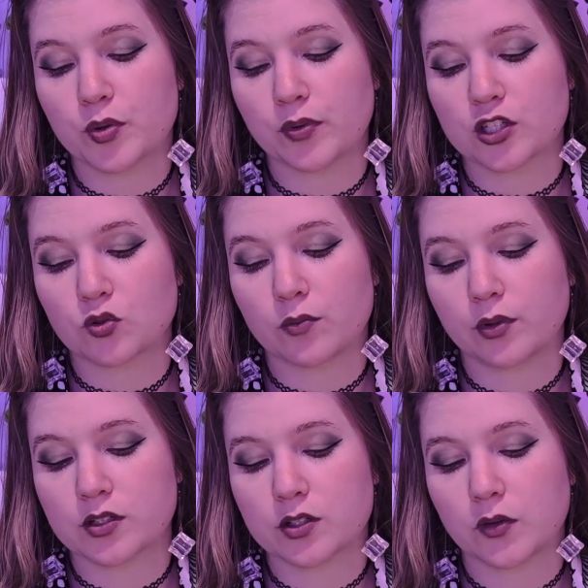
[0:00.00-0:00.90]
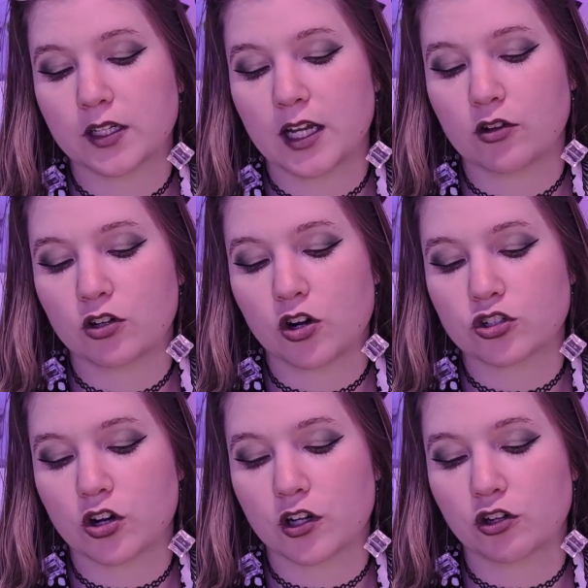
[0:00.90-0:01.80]
put a +1/+1 counter on
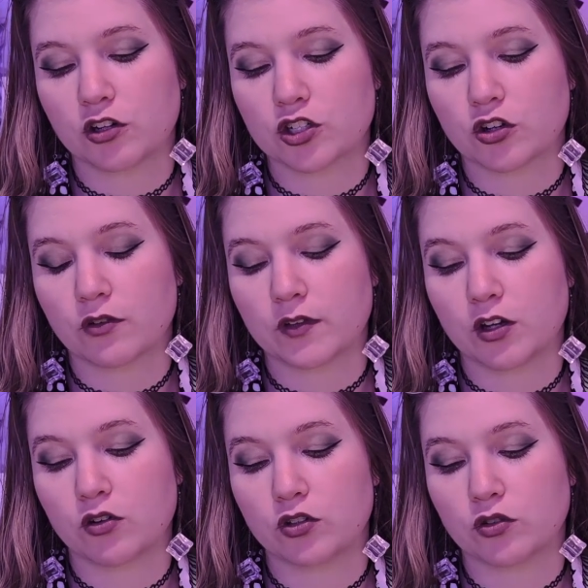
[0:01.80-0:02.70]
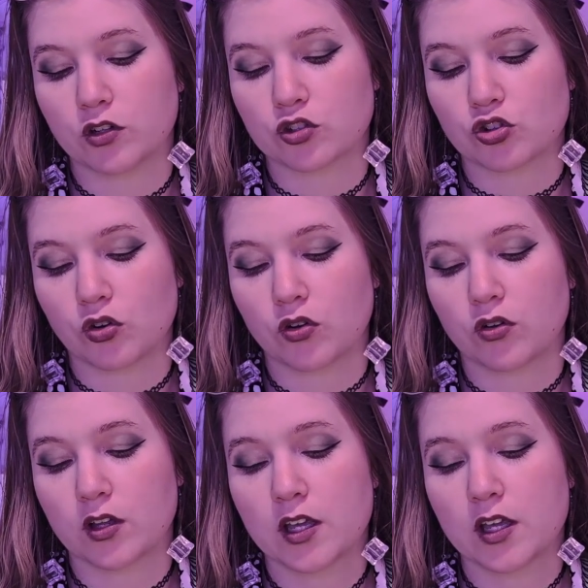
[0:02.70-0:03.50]
target creature or vehicle you control.